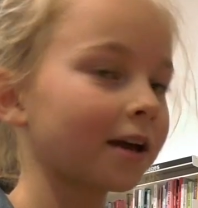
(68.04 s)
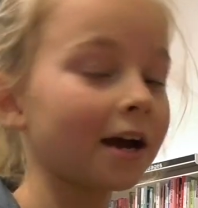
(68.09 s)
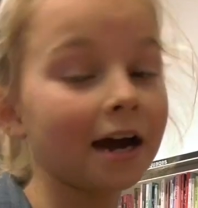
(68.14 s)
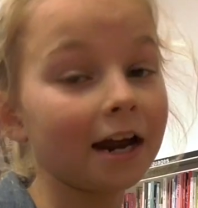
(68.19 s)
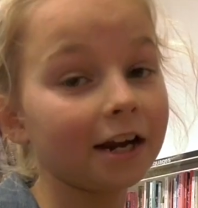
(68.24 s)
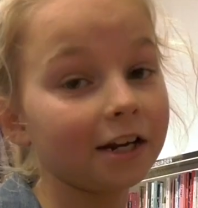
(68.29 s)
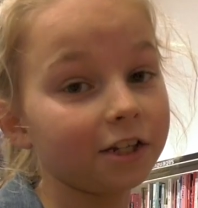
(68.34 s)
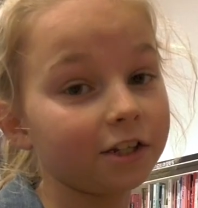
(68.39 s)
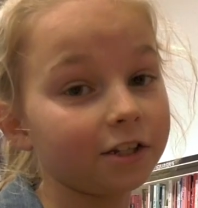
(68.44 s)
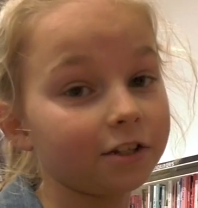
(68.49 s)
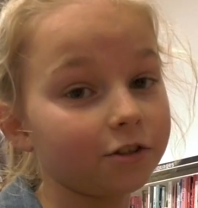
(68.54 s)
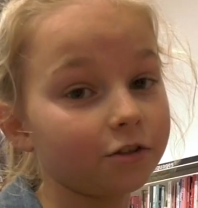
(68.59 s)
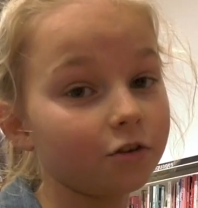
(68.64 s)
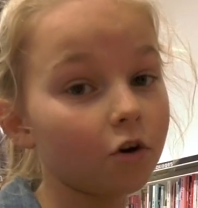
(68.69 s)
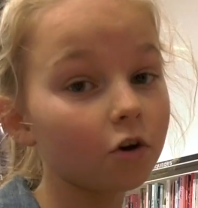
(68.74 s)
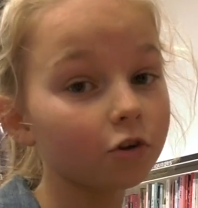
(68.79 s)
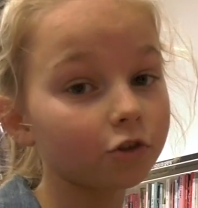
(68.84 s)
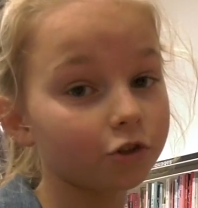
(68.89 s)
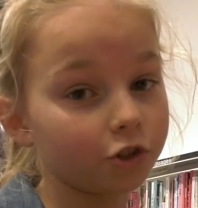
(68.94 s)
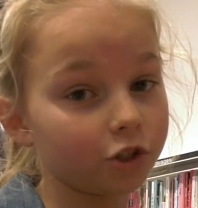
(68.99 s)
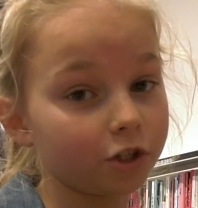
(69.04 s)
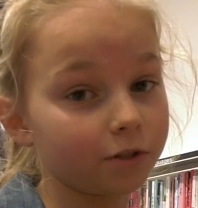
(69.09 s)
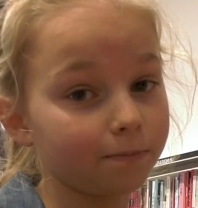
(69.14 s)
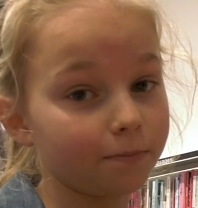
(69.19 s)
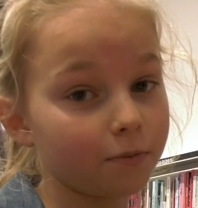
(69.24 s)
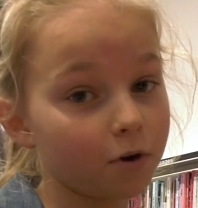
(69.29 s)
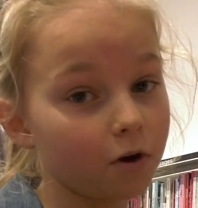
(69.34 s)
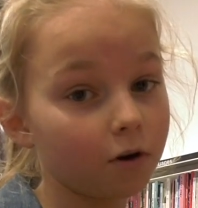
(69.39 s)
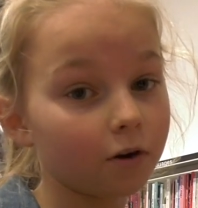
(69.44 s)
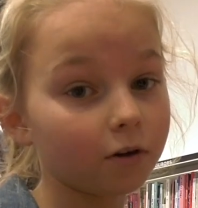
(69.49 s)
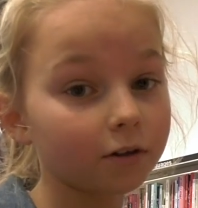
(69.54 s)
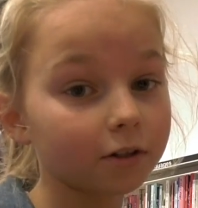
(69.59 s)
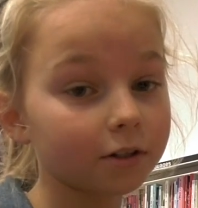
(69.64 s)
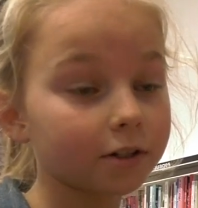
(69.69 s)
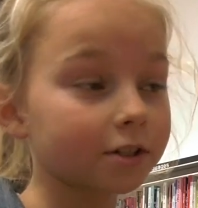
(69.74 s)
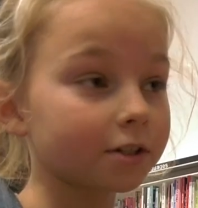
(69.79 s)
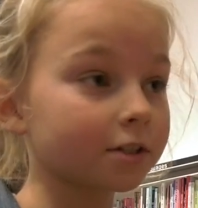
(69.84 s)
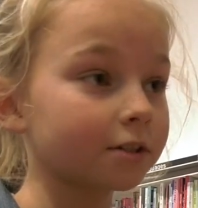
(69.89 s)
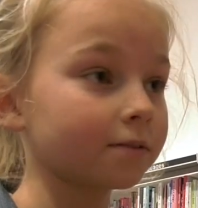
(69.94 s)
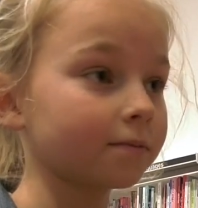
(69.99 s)
And it's not just
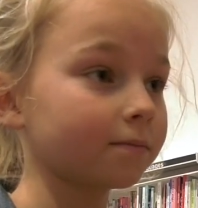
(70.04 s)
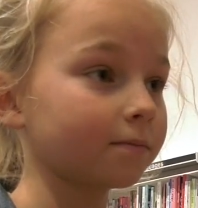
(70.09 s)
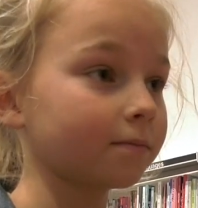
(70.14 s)
books.